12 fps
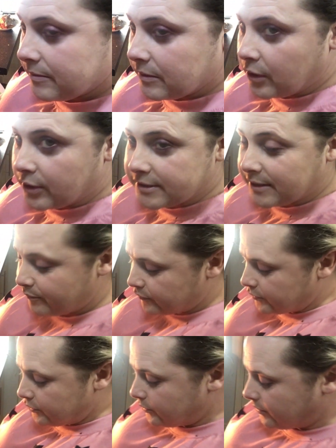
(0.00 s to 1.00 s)
learn
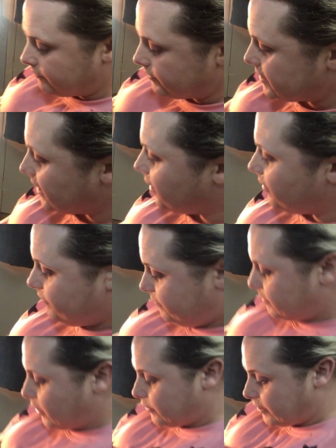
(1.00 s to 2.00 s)
something new every day. I've
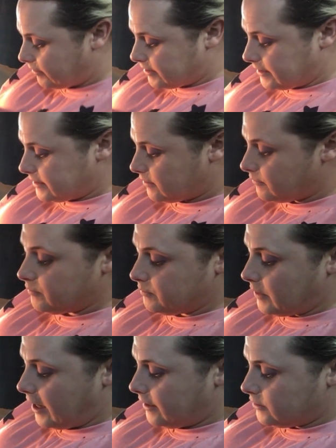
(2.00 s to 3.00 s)
known that since I've
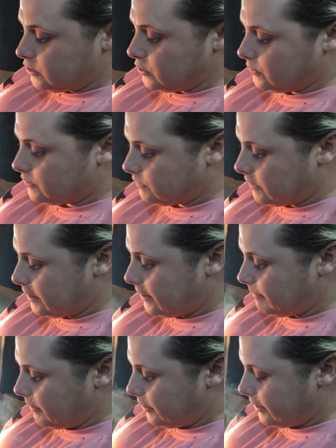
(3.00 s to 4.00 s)
had dogs
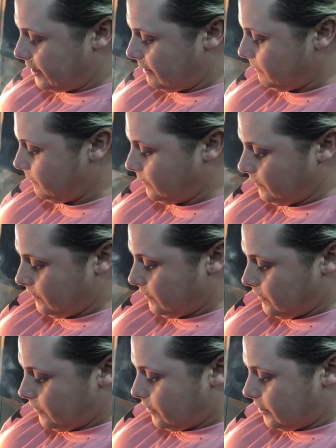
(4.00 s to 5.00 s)
really, but yeah,
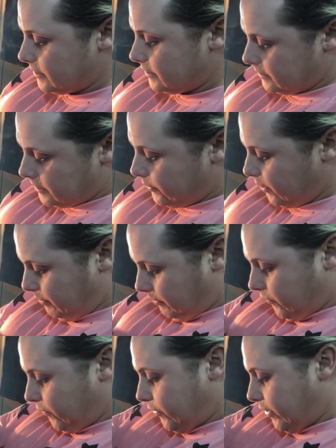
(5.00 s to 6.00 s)
I didn't know it
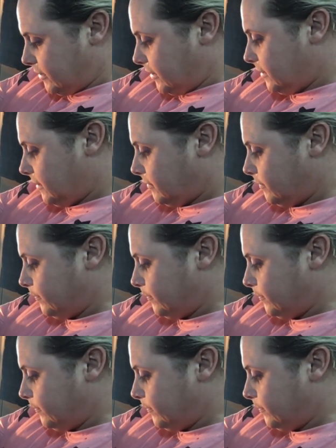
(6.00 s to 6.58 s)
before I did.